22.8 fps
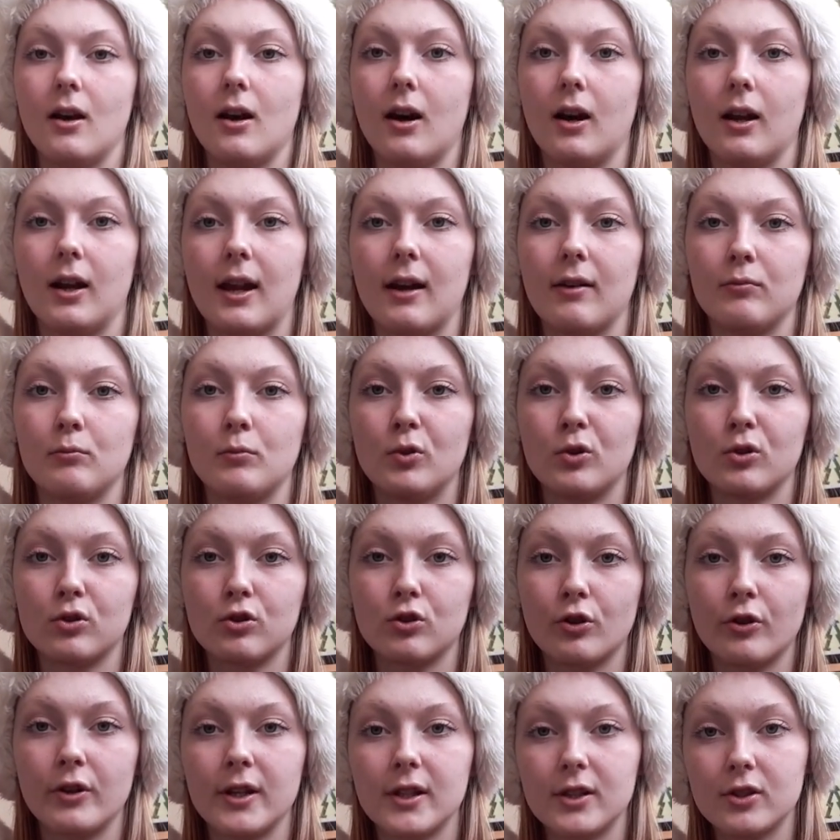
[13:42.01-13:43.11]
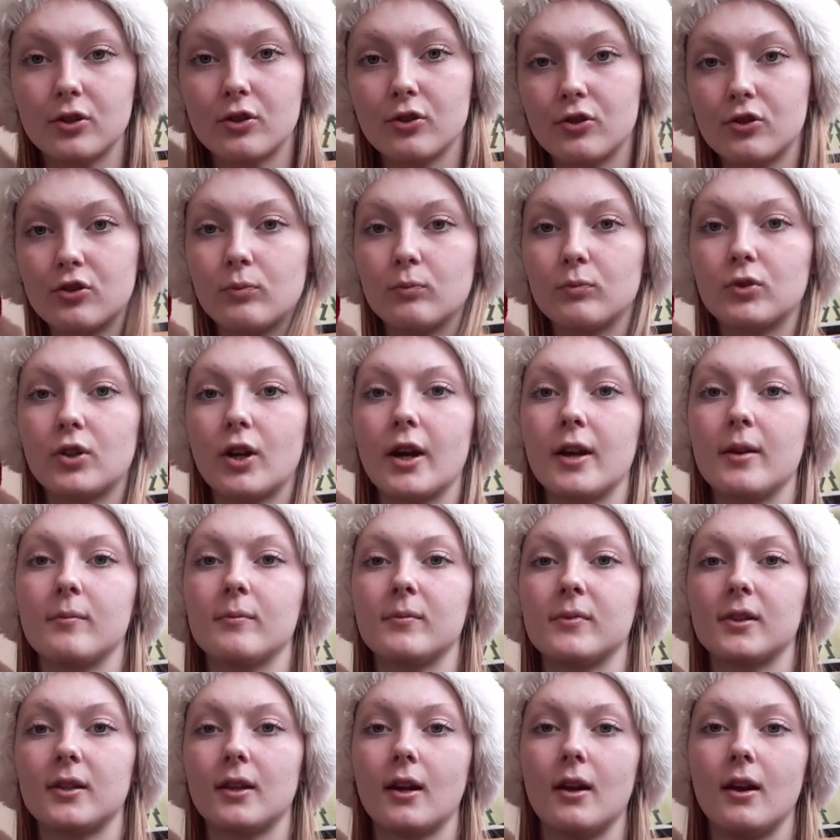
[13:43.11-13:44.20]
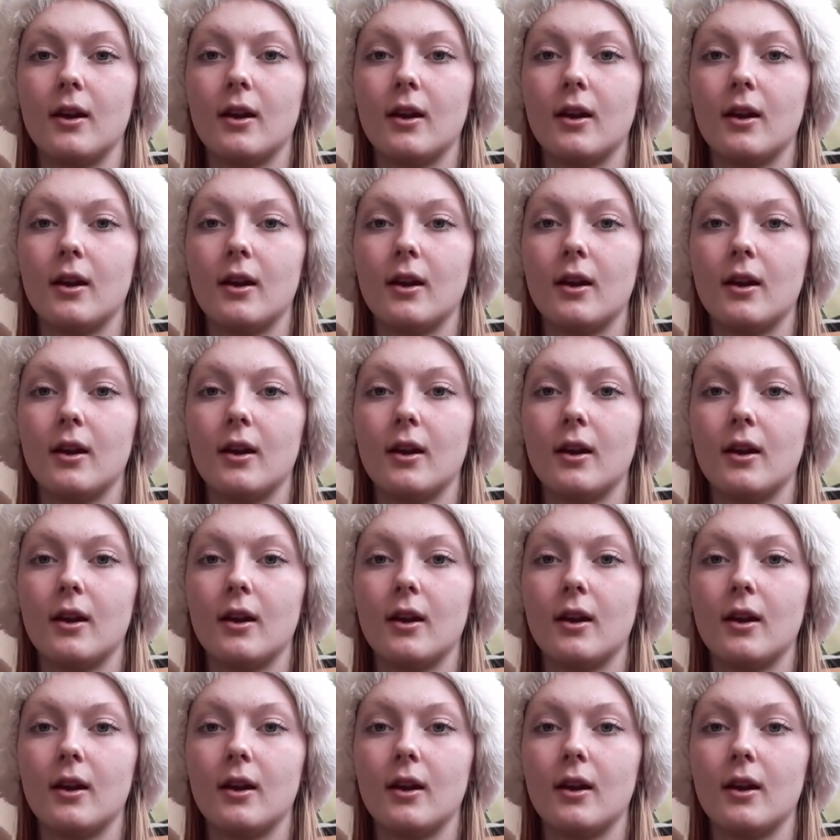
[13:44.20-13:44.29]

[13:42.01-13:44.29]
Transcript: I'll have more storage, because sometimes